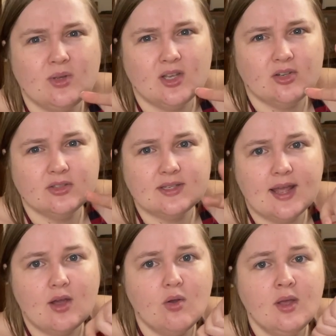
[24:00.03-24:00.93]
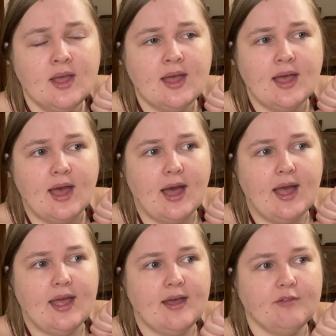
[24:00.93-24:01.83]
years now,
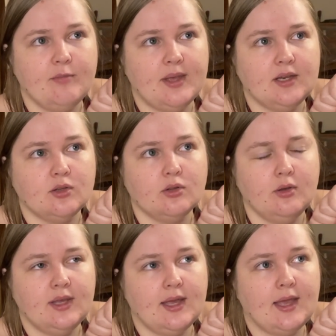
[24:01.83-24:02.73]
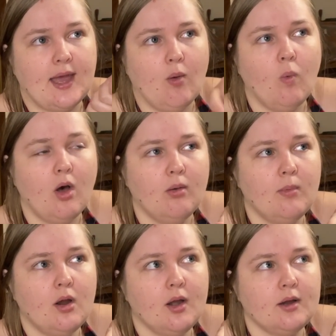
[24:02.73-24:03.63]
I have been looking at
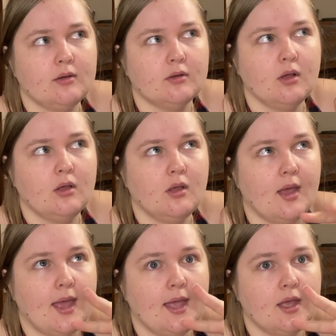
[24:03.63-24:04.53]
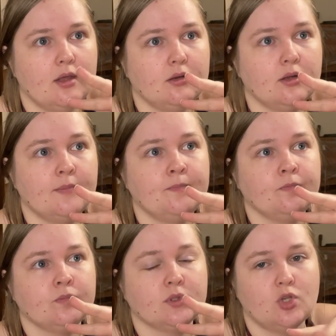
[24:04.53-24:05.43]
Walmart and
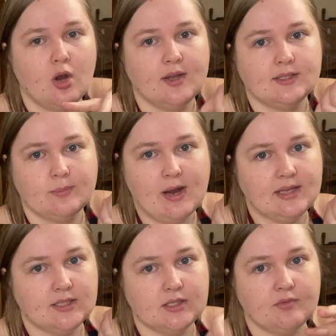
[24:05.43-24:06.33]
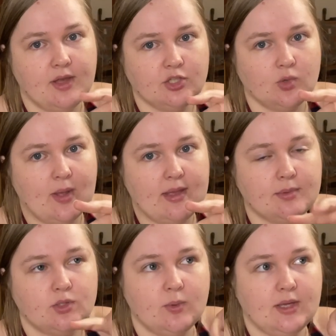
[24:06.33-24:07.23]
Target's prices fluctuate
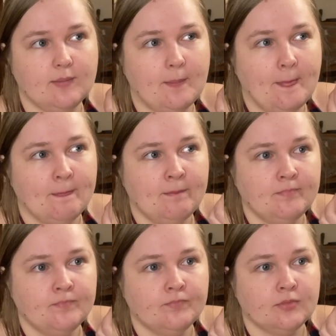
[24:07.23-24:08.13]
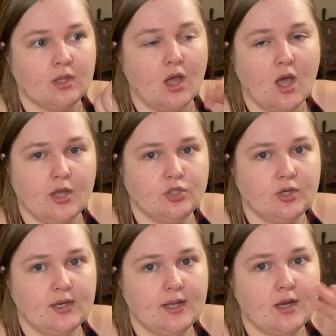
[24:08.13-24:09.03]
between
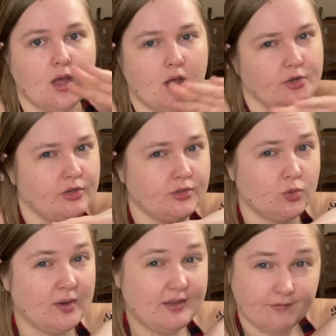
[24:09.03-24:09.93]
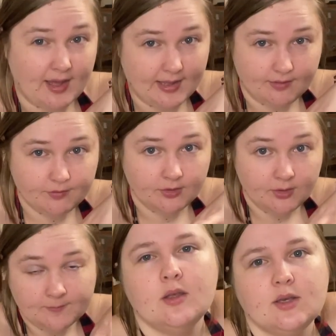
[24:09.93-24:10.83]
$100 and $125
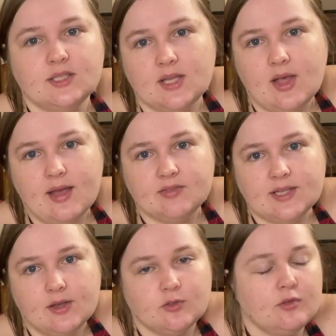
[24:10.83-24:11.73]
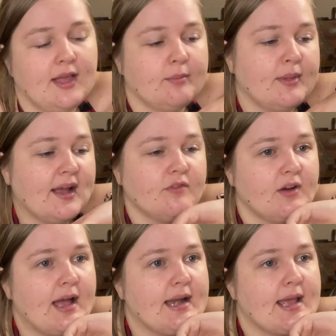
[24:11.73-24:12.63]
because they'll have sales for like Black
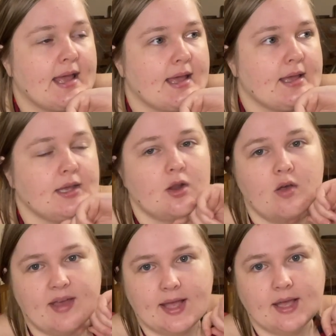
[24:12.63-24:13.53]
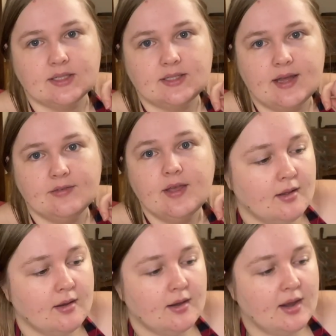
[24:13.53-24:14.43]
Friday and all that kind of stuff.
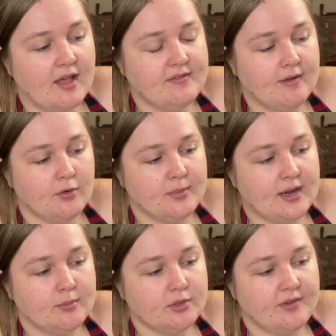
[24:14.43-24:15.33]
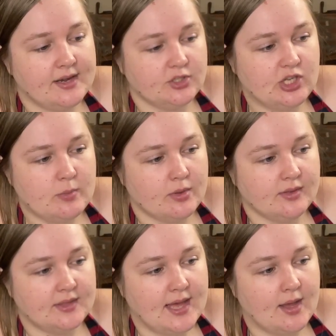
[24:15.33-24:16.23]
I've never been able to find it cheaper
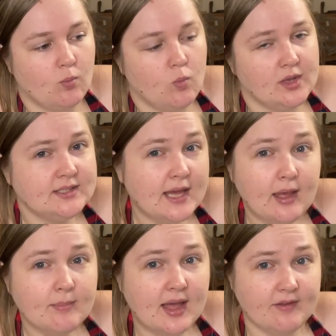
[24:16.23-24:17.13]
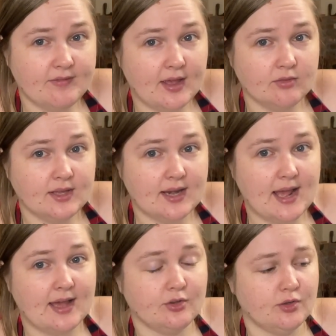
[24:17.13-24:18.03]
than that. One time I found it
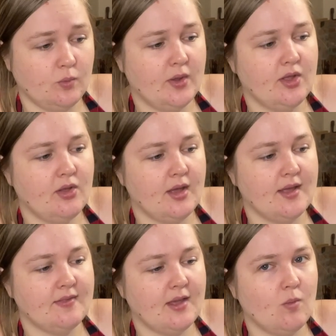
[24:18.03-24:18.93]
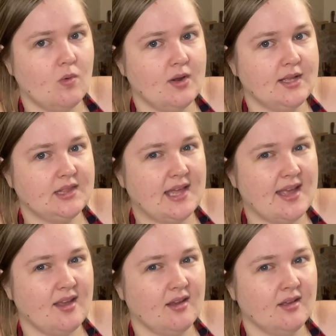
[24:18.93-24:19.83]
at Goodwill and they wanted
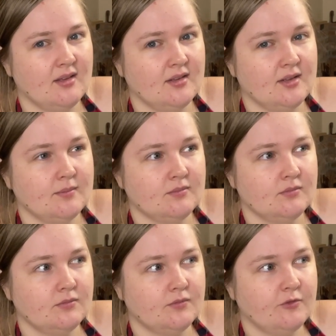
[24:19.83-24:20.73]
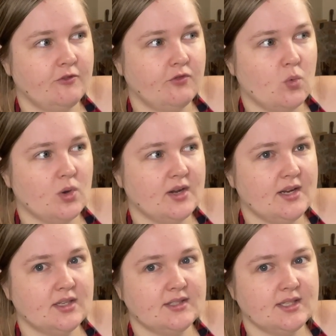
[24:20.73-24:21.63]
like $40
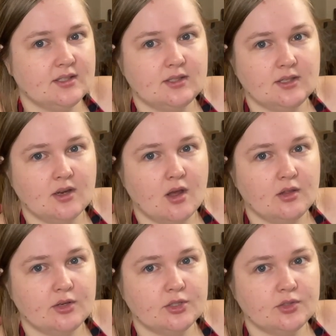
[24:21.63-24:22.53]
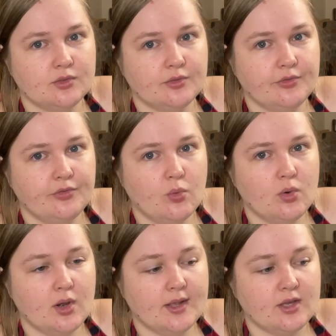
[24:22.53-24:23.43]
to $60
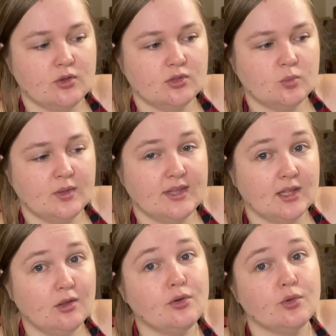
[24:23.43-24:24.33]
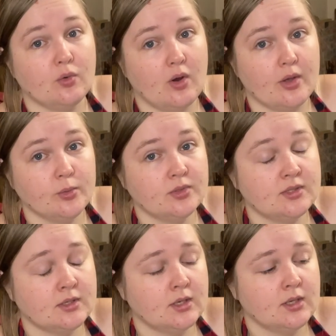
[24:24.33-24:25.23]
for a used one that looked gross.